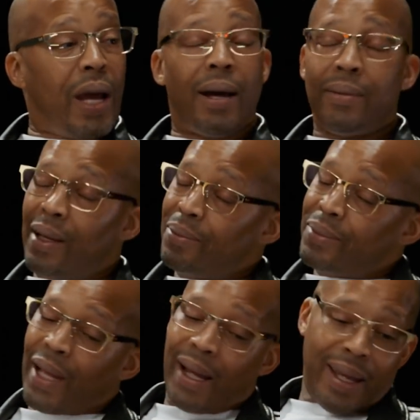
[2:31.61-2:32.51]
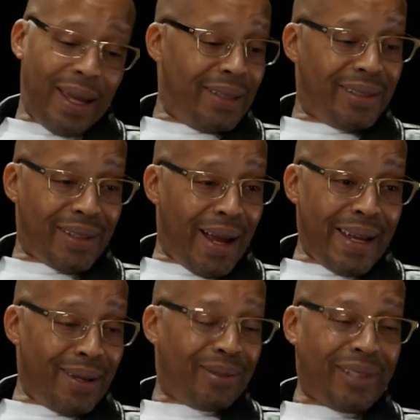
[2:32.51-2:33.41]
I, I'm, I hate to, I
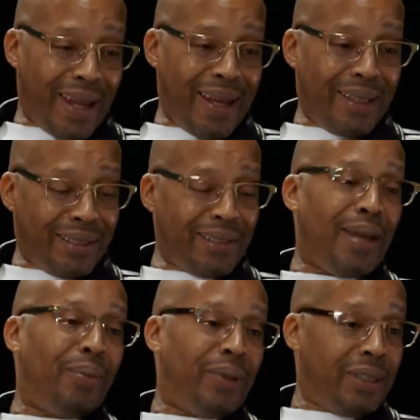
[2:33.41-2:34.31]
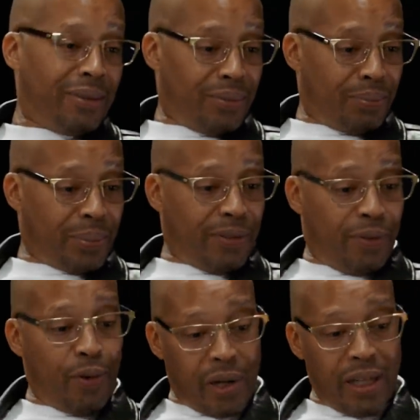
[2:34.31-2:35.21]
ain't gonna say I hate to say it, but
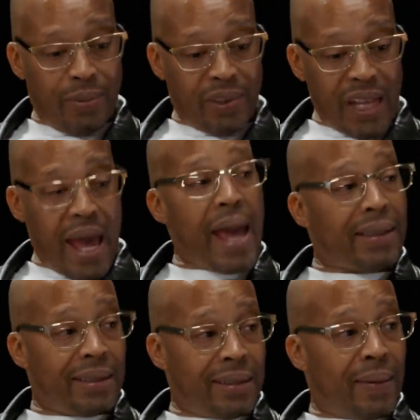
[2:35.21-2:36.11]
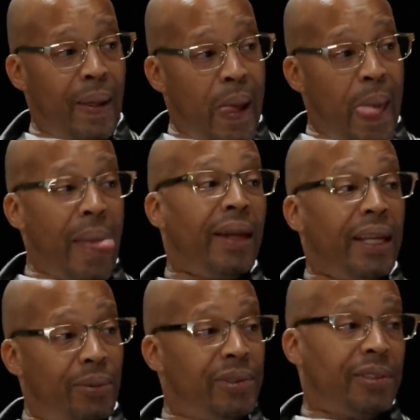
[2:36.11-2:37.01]
before he was acting,
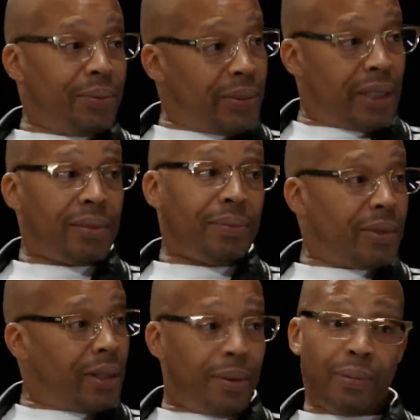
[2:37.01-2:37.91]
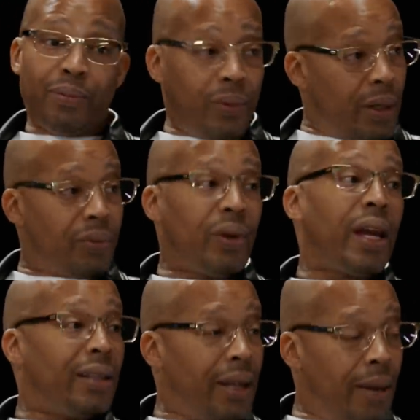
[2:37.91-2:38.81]
he was a, a, a
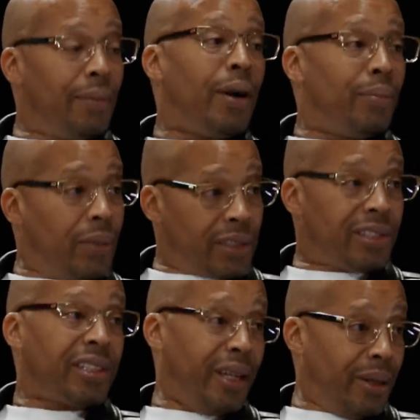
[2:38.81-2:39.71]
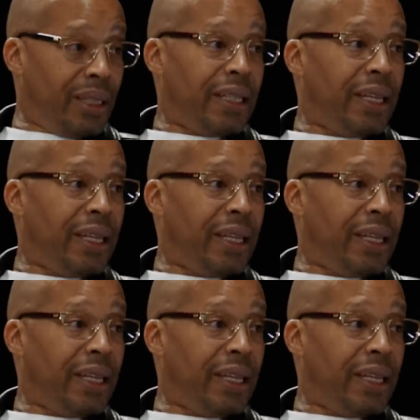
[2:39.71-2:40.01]
regular, a, a, security